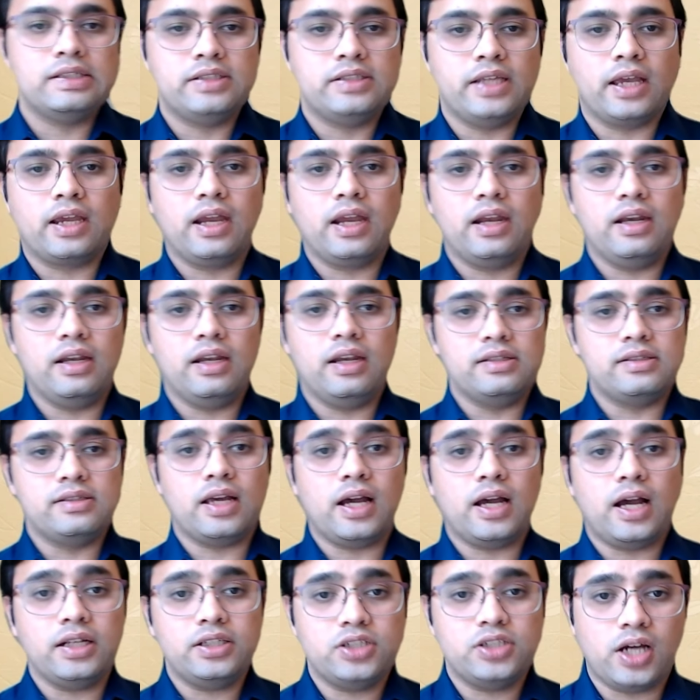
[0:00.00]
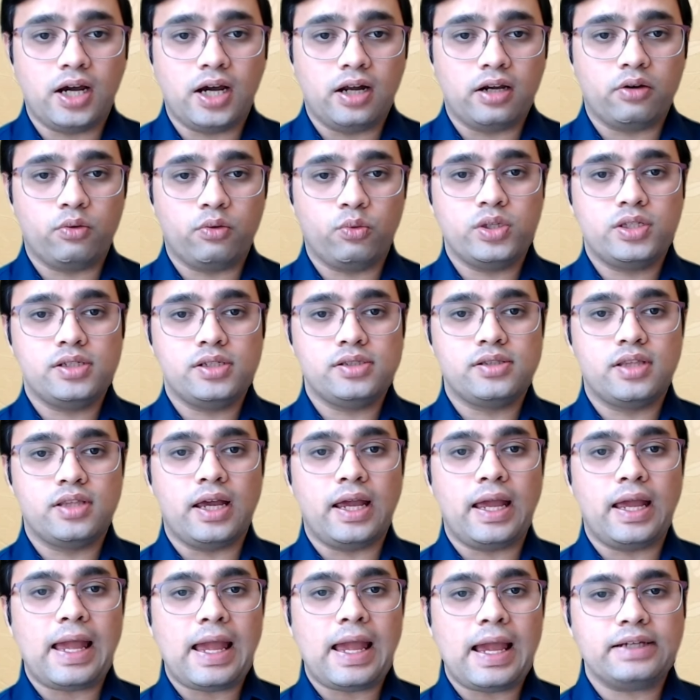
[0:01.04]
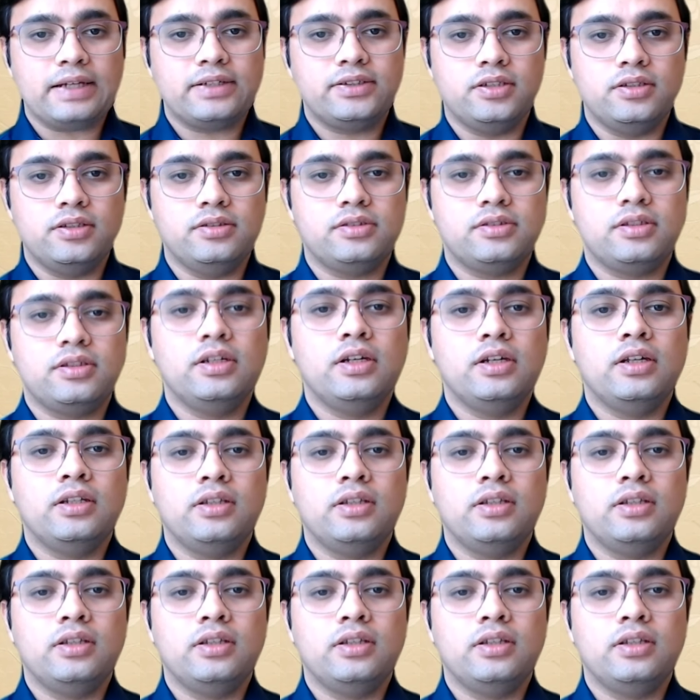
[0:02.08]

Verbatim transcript: second is achar which is the actions